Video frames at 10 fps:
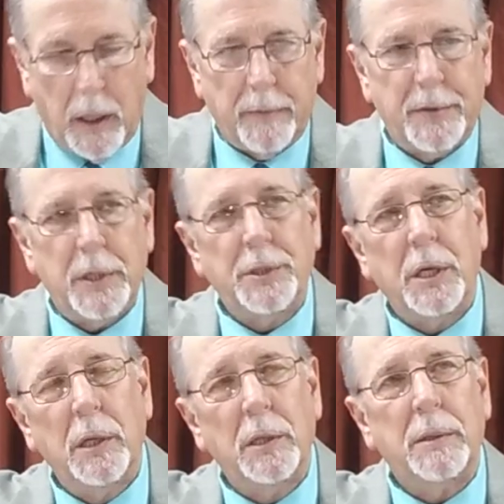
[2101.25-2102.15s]
and all of a sudden
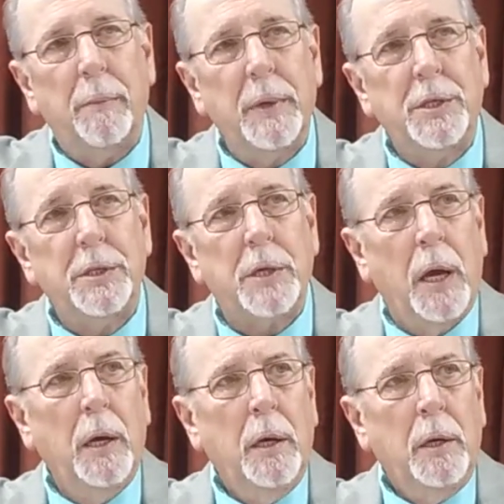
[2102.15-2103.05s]
she looks at me and says,
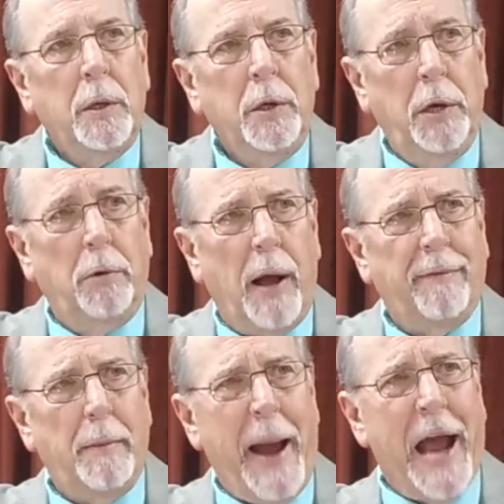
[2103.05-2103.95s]
you don't
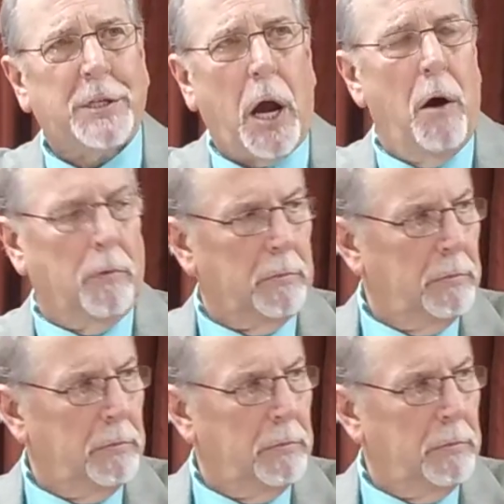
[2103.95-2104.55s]
have a mask on.